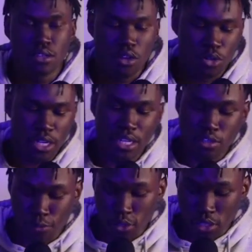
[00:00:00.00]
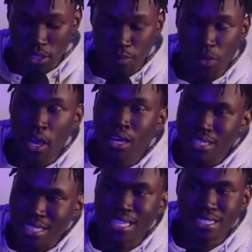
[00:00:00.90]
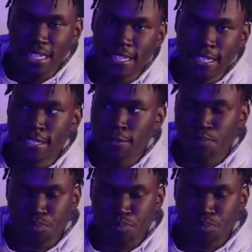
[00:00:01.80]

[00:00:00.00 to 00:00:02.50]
Okay, that's the first thing. The second thing is